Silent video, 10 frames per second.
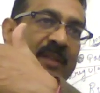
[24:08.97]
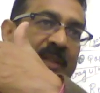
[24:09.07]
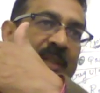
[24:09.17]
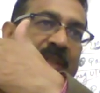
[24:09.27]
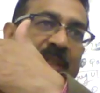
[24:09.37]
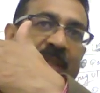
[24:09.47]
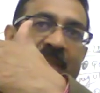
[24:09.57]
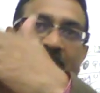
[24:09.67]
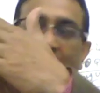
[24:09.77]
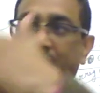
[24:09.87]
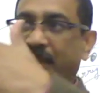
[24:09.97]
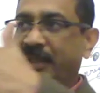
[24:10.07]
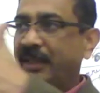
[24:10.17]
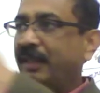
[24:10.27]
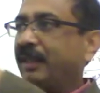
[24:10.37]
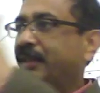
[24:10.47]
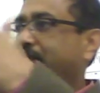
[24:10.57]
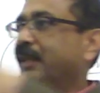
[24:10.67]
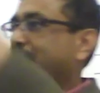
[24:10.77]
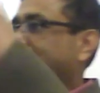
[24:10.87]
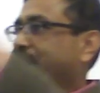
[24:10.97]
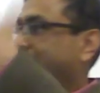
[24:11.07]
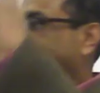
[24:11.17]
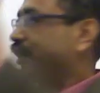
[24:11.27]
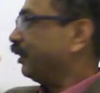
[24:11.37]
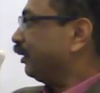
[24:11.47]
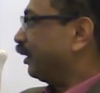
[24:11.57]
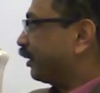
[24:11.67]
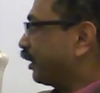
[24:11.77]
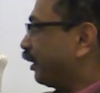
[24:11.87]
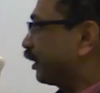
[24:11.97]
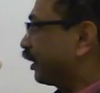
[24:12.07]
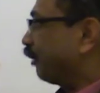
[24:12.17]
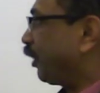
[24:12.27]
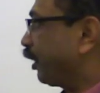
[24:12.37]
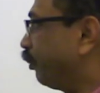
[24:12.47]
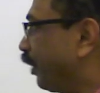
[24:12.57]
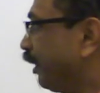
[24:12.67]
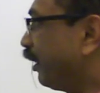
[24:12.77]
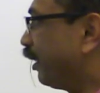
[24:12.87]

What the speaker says: Okay, DNA change the DNA, and the cells can multiply